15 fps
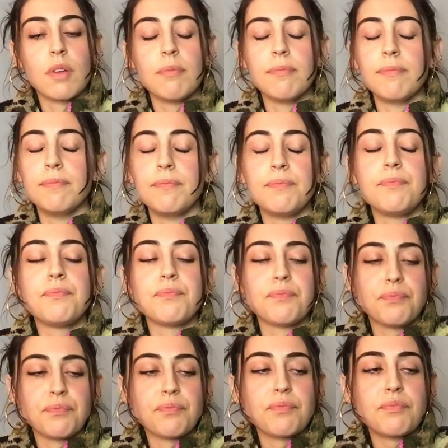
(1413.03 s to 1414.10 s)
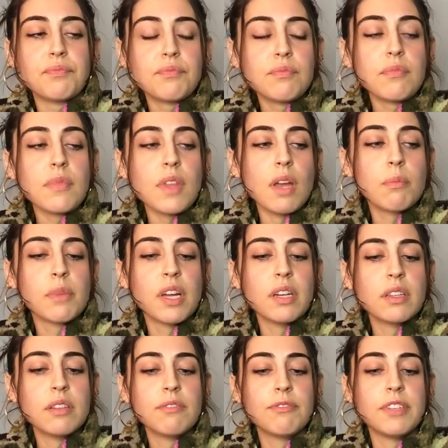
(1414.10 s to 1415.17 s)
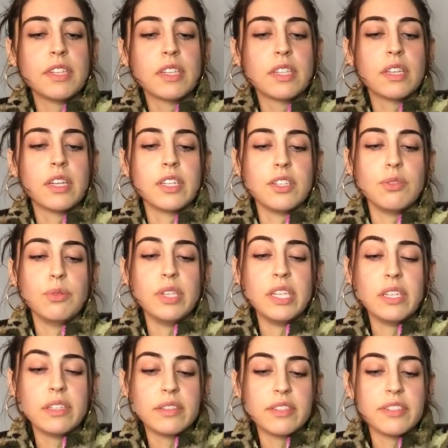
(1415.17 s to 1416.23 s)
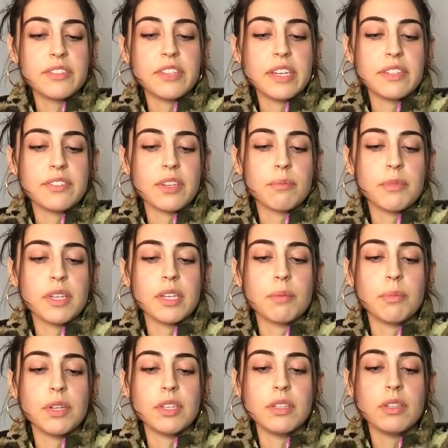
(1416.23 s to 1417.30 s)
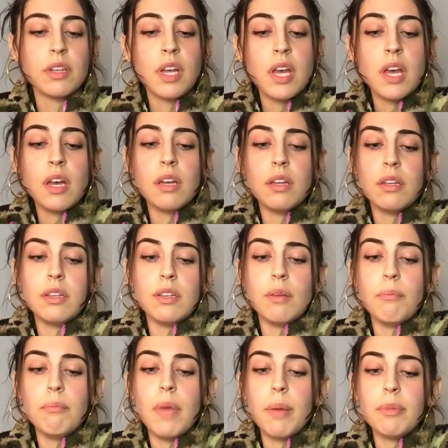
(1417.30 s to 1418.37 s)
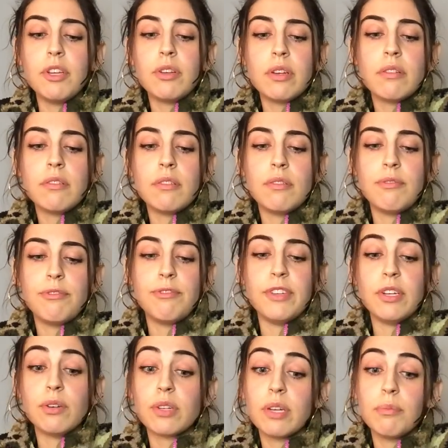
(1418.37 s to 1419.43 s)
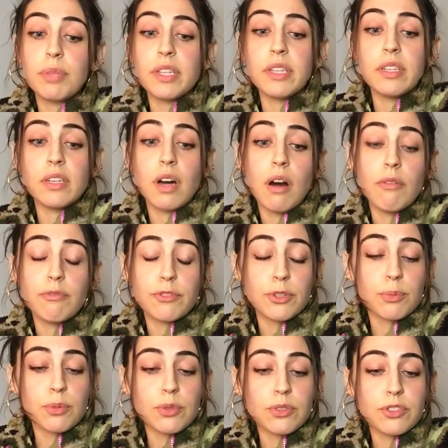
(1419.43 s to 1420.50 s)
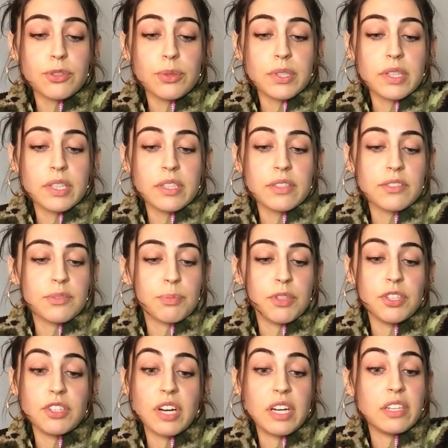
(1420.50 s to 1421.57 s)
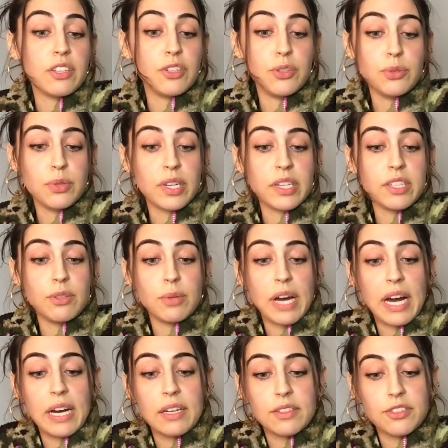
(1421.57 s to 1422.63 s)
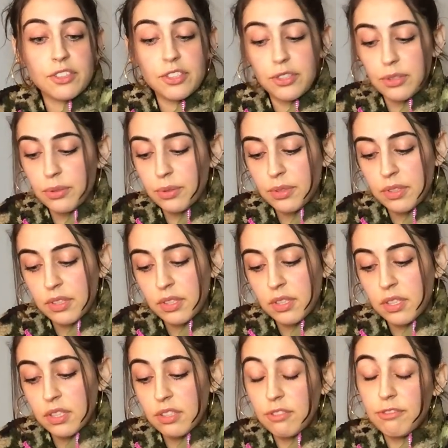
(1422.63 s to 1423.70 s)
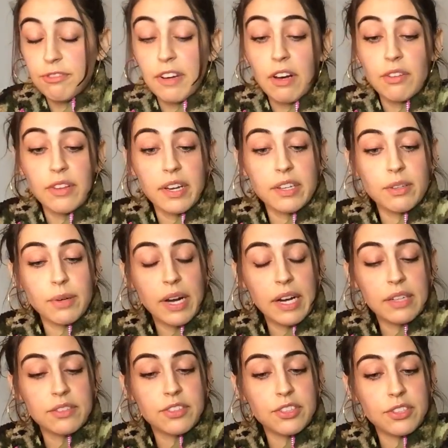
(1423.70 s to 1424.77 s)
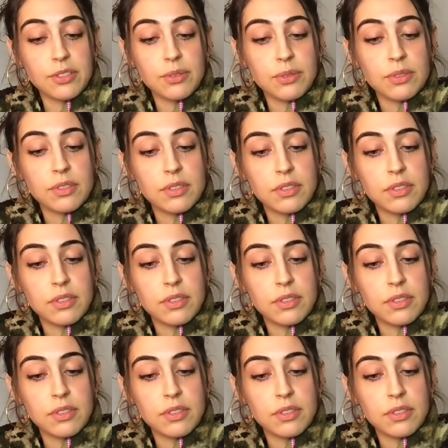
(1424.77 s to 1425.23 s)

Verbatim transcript: Hmm. I'm getting the feeling like you needed to say something, but maybe you didn't feel completely comfortable doing this, but you kind of knew that you had to. You felt that you had to.